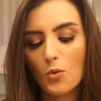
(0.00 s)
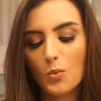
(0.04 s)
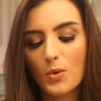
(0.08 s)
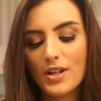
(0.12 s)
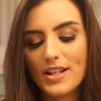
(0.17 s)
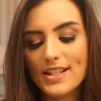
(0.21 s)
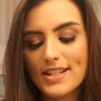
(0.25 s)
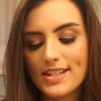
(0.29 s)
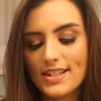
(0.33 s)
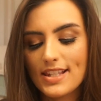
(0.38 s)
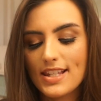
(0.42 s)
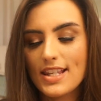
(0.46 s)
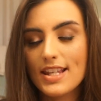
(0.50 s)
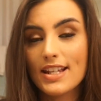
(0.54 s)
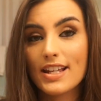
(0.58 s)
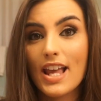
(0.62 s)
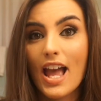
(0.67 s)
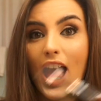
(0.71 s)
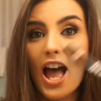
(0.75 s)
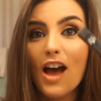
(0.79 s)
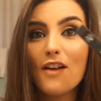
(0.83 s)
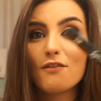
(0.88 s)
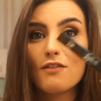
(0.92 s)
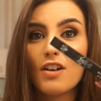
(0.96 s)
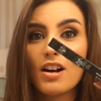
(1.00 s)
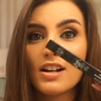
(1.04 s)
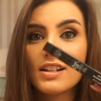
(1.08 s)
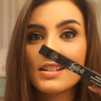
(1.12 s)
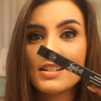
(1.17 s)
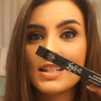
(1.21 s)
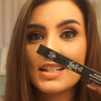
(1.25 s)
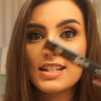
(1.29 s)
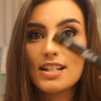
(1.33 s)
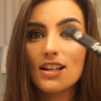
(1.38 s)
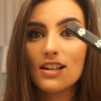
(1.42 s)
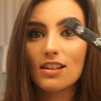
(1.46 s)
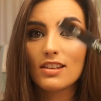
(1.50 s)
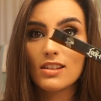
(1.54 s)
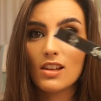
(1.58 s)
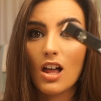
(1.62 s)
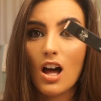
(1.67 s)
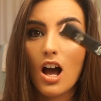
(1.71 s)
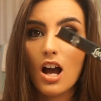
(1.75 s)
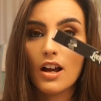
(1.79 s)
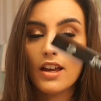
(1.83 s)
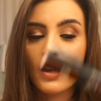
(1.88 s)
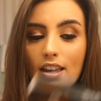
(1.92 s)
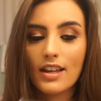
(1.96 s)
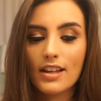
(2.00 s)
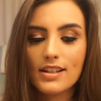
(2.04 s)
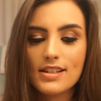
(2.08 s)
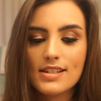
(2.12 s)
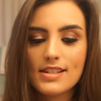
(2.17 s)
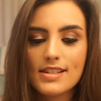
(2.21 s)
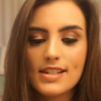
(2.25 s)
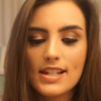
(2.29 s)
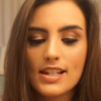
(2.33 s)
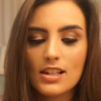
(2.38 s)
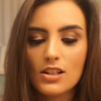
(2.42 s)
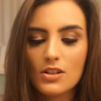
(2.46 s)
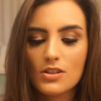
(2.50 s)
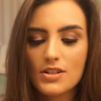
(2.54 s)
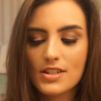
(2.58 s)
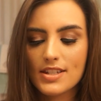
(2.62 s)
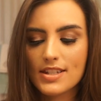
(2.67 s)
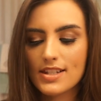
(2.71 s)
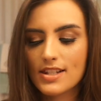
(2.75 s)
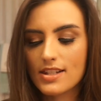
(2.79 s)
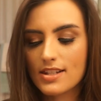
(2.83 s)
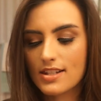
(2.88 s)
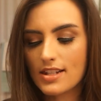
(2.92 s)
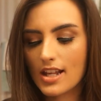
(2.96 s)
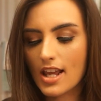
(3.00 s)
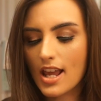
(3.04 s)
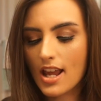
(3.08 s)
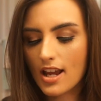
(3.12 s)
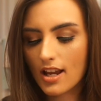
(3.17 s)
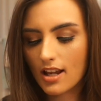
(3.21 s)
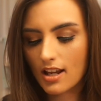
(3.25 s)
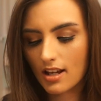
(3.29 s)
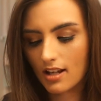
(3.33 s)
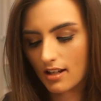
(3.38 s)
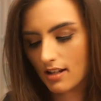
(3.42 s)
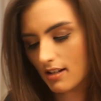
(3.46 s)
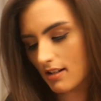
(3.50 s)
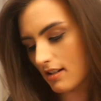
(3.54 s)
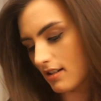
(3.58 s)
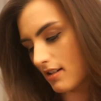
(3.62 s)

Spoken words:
was the Kat Von D Lock It Concealer Stick.